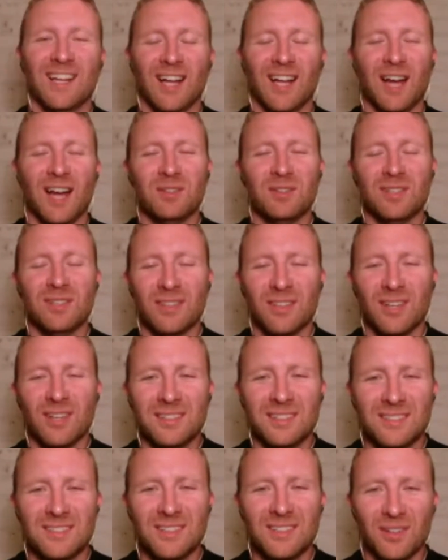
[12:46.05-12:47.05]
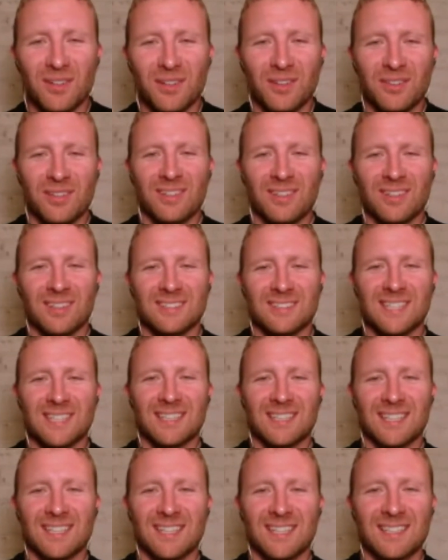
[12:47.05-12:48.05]
I really thought you'd go to the theater and
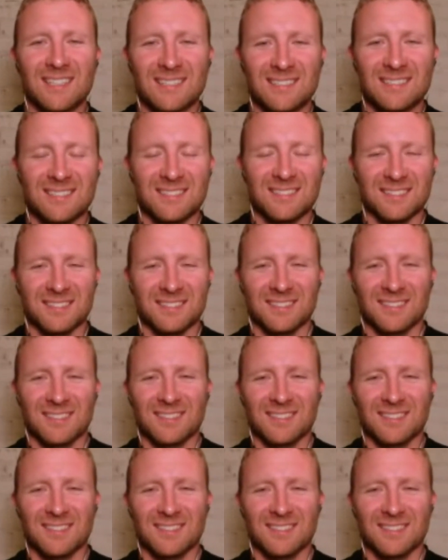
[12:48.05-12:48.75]
take the kids and